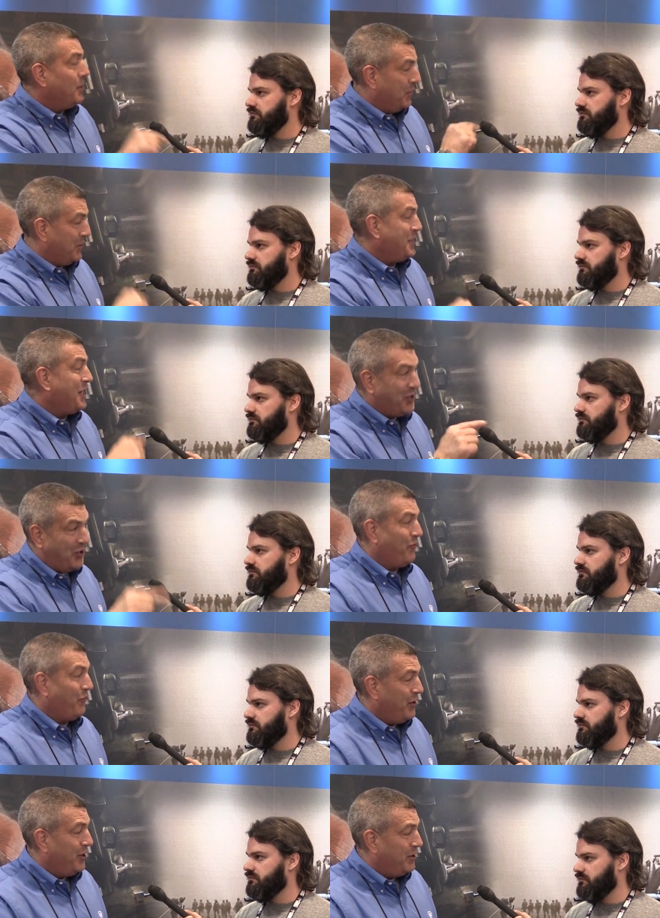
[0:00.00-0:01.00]
Speaker 1: to protect our
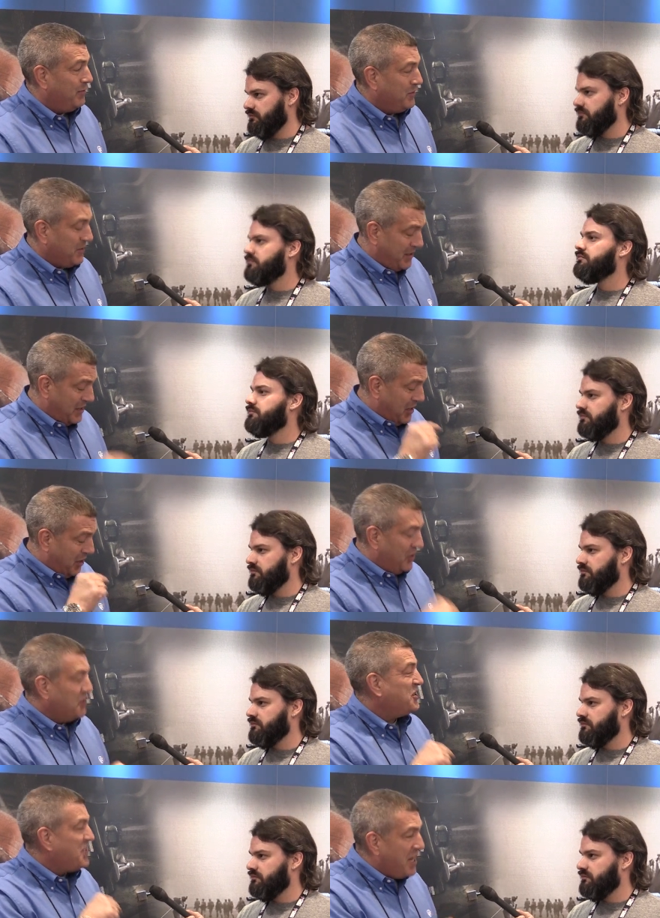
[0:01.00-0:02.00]
freedoms are
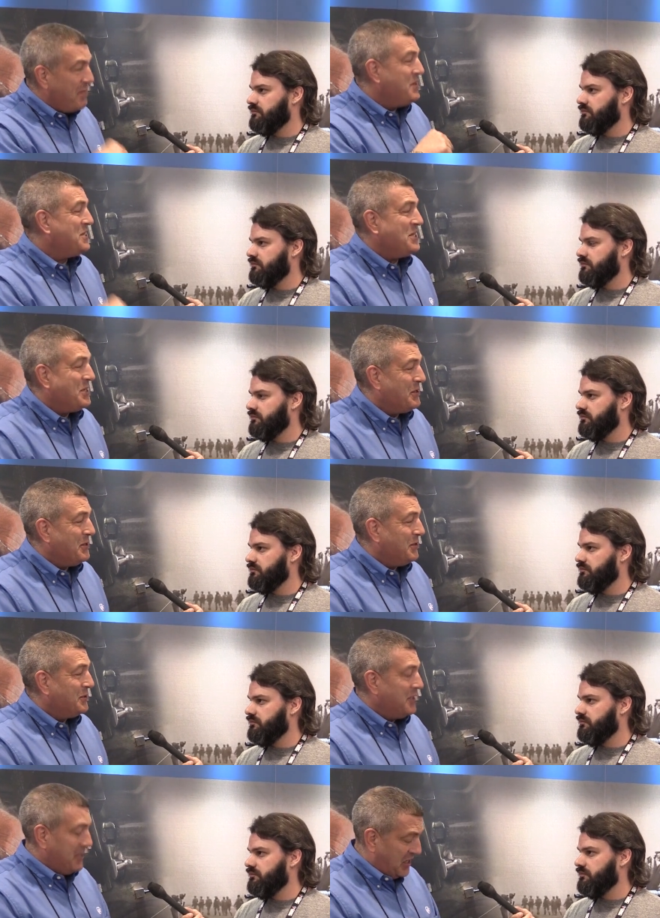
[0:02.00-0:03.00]
the same
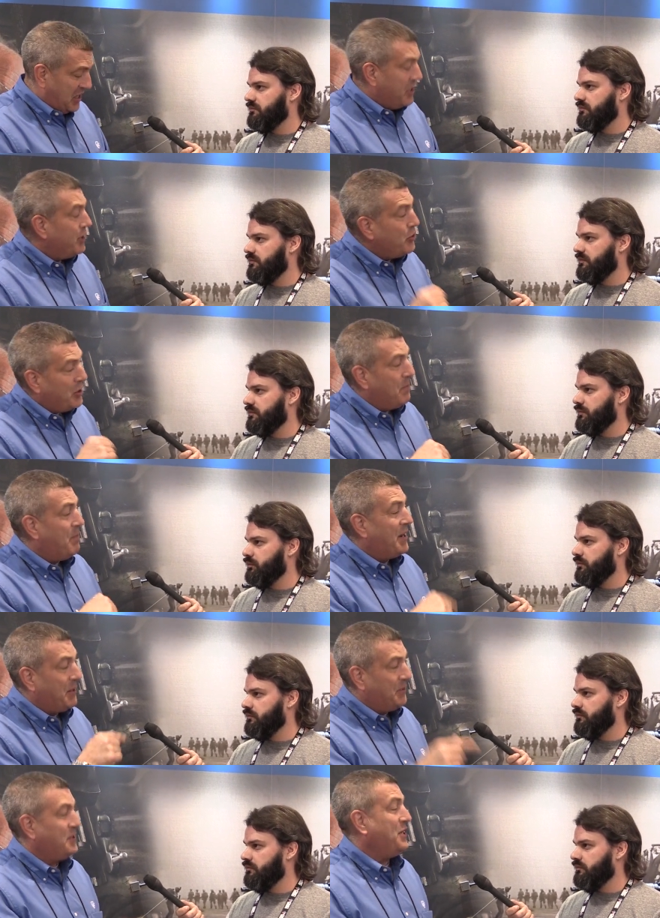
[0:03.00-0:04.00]
materials in the gun you can buy
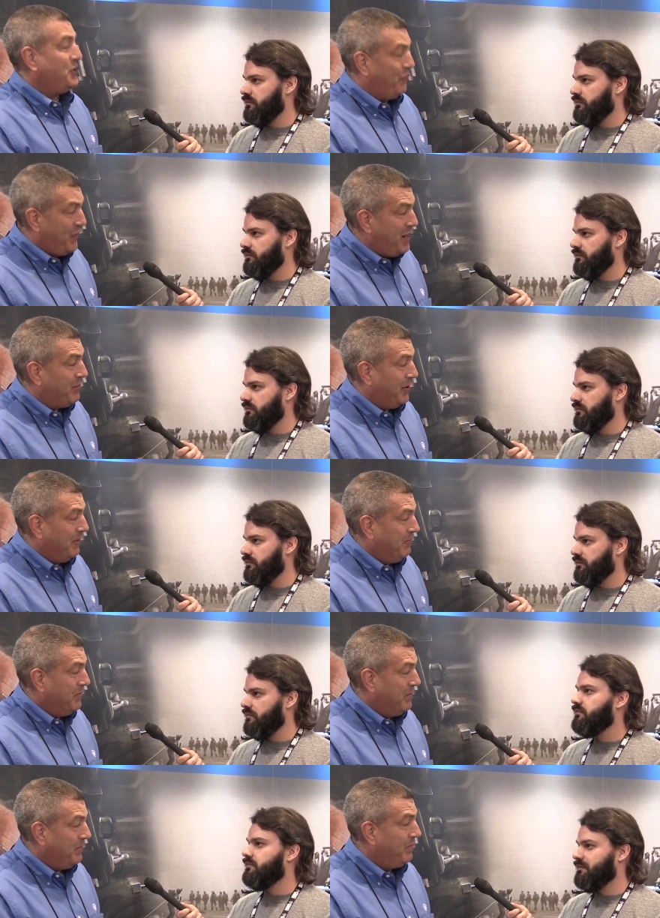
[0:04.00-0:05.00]
to protect your family.
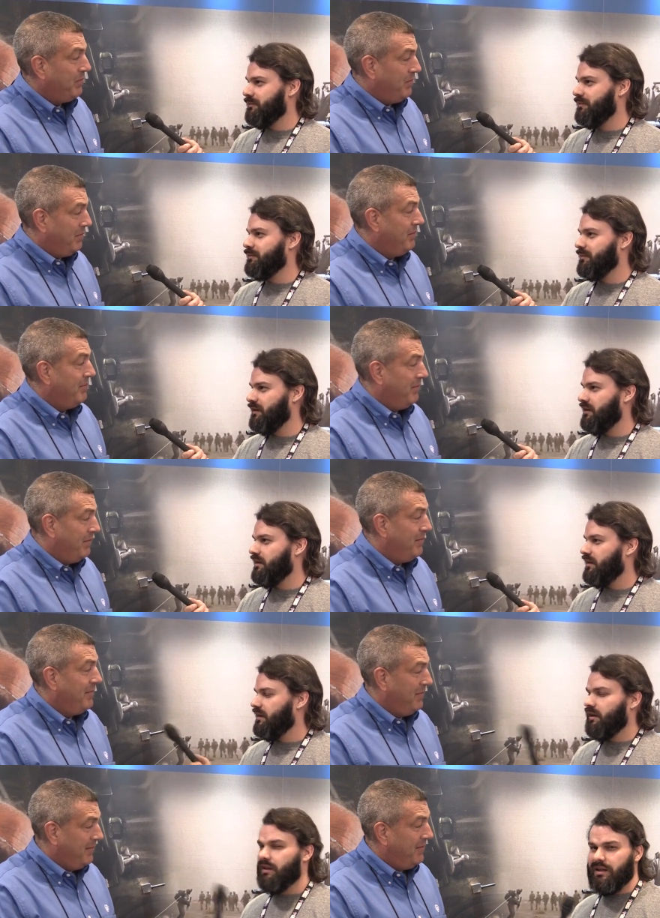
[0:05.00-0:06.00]

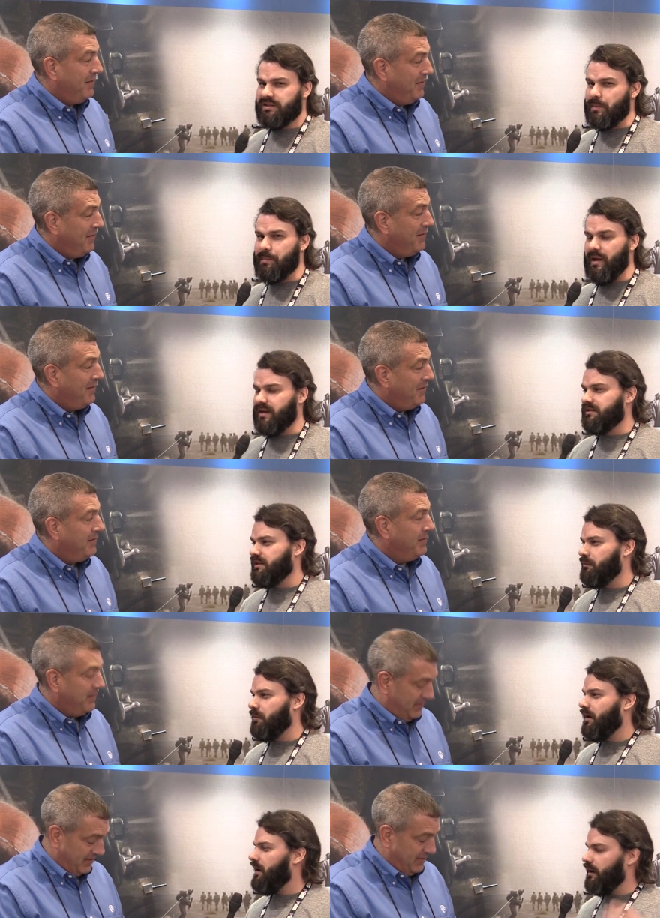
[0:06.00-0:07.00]
Speaker 2: That's
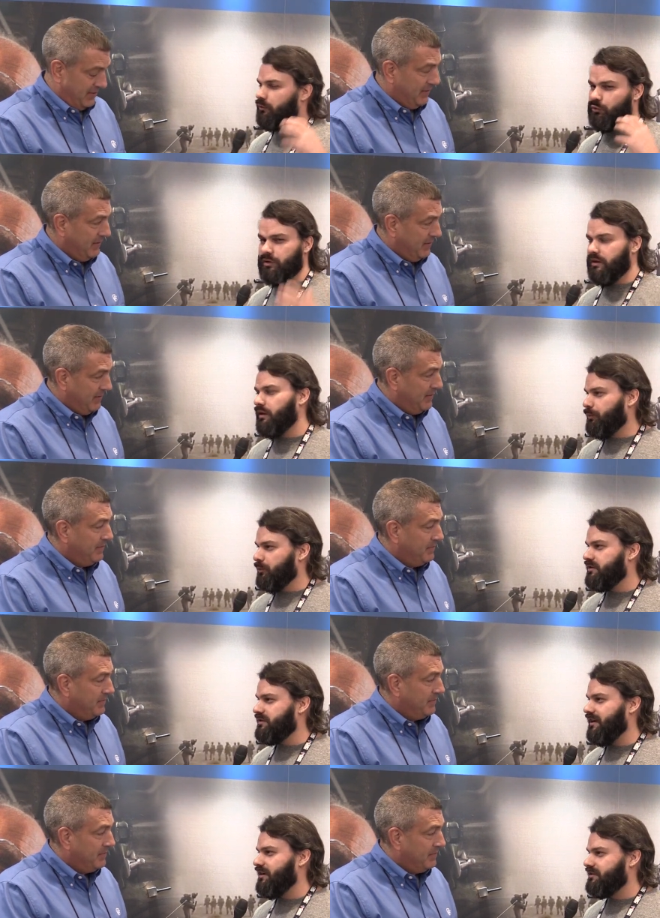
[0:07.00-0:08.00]
amazing. I really
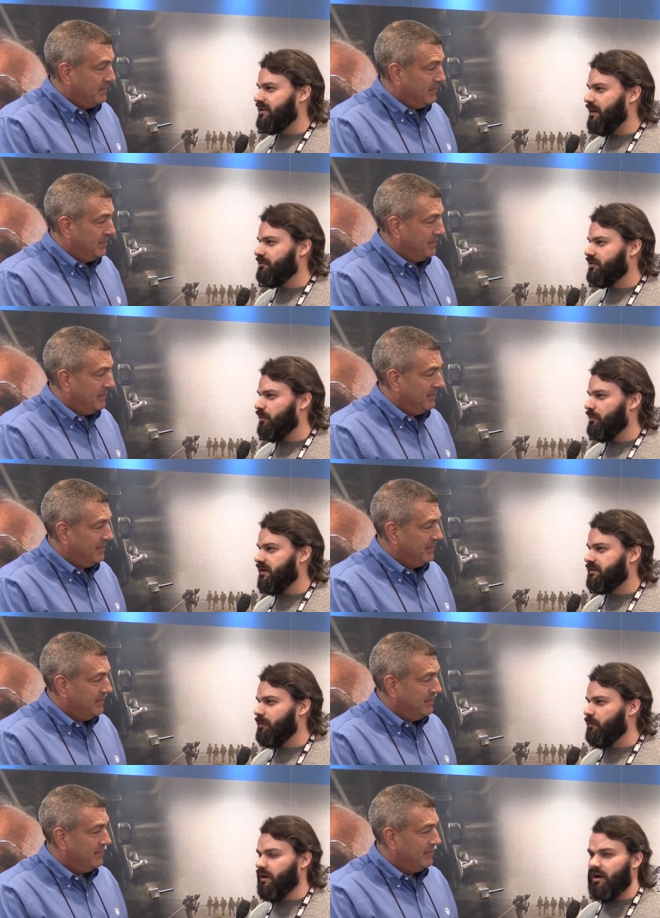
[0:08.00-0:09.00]
appreciate your time so much,
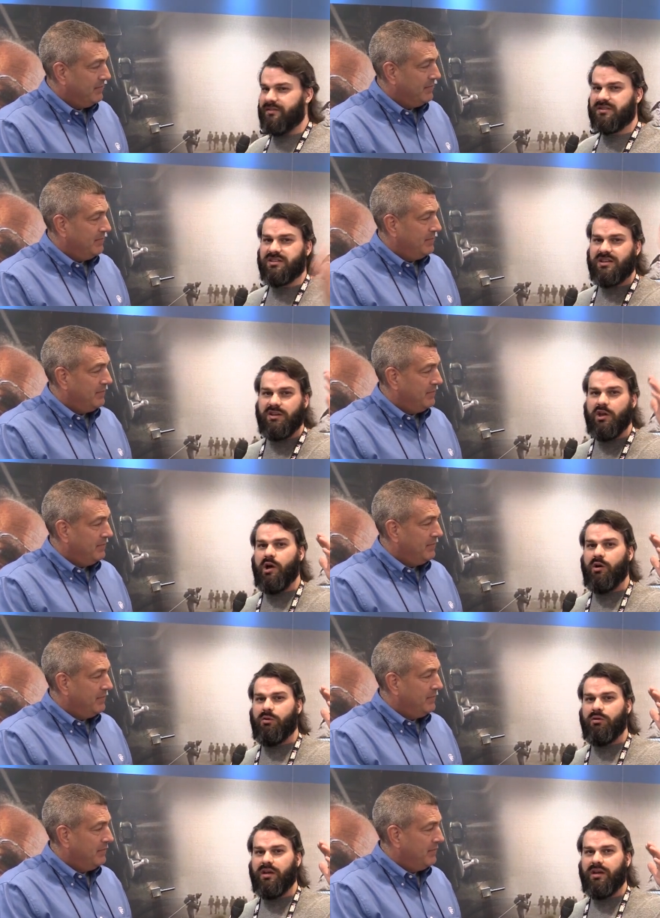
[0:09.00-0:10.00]
but we obviously
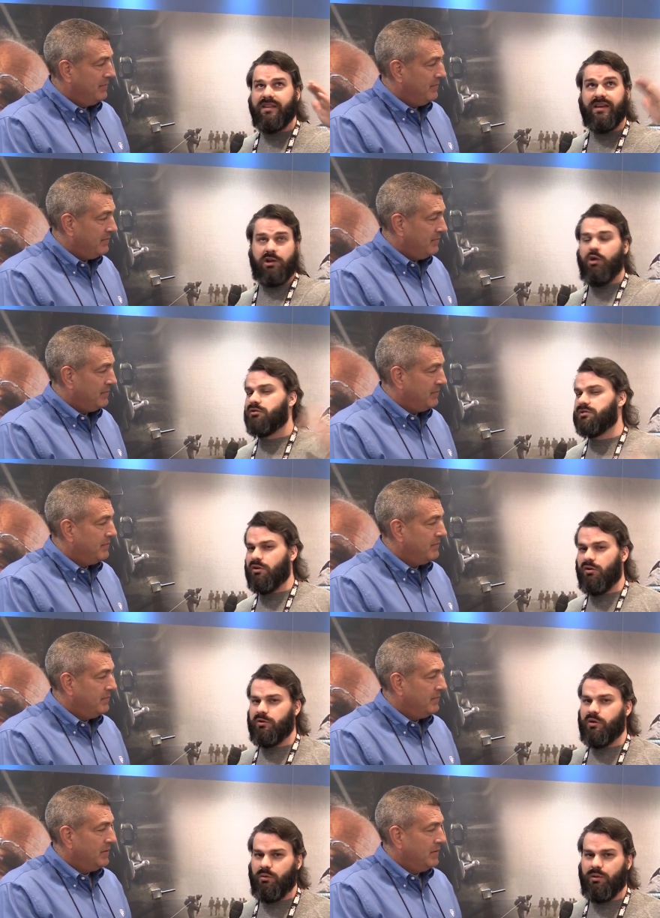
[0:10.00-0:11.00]
know that Colt's
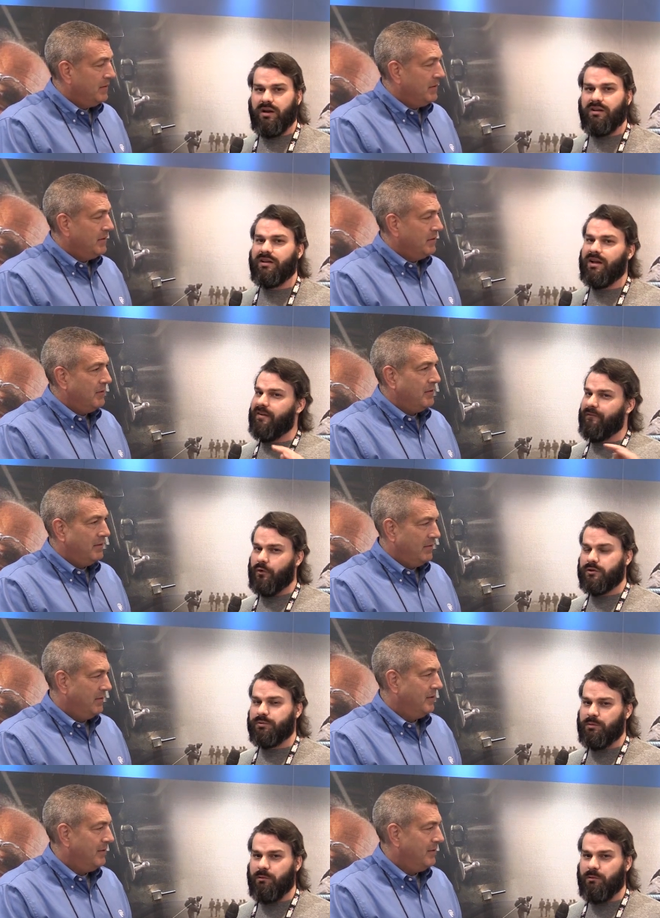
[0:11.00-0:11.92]
going nowhere, forced to be